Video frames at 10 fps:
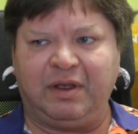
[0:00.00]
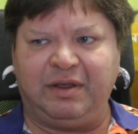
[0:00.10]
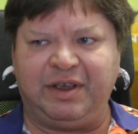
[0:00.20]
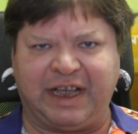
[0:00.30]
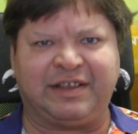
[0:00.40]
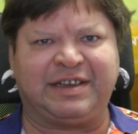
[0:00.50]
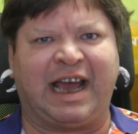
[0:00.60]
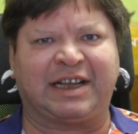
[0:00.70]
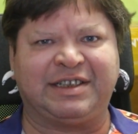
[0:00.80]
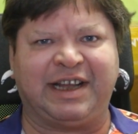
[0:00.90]
You get the
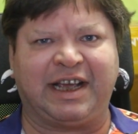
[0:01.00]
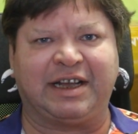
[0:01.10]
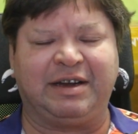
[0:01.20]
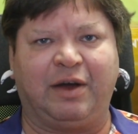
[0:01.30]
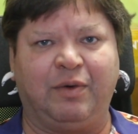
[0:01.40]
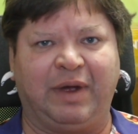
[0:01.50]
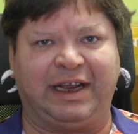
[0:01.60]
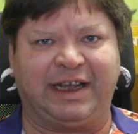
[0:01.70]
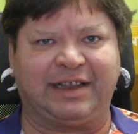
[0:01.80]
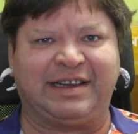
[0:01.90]
tax taken away,
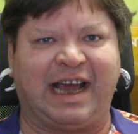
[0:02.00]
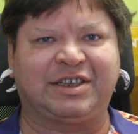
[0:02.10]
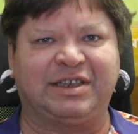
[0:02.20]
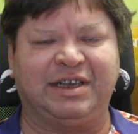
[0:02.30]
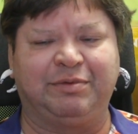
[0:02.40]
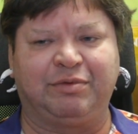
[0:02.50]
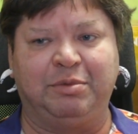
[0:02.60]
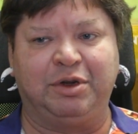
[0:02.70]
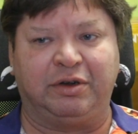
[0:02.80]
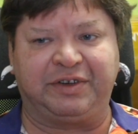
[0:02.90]
you get the tax
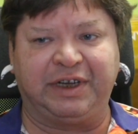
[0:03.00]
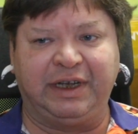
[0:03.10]
removed.